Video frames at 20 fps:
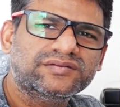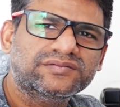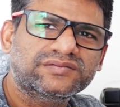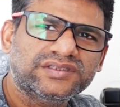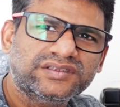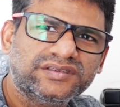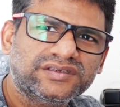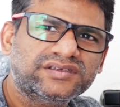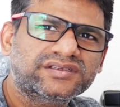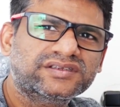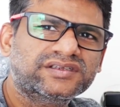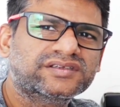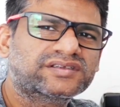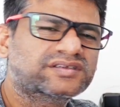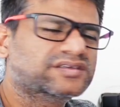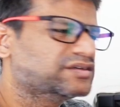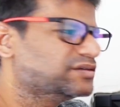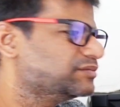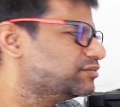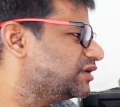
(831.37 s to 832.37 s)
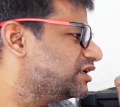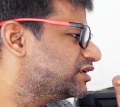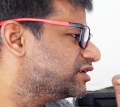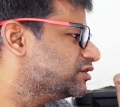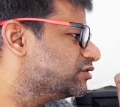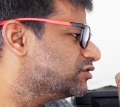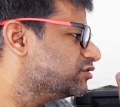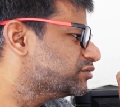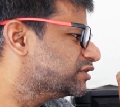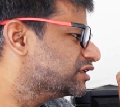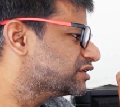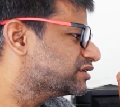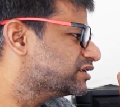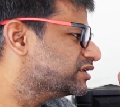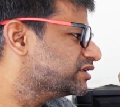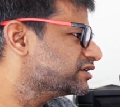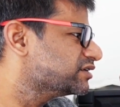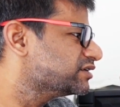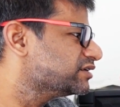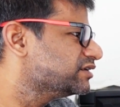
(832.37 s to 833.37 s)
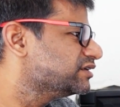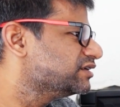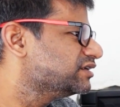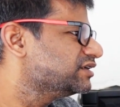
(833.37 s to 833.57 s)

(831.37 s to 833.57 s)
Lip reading: visit this multi-homing thing,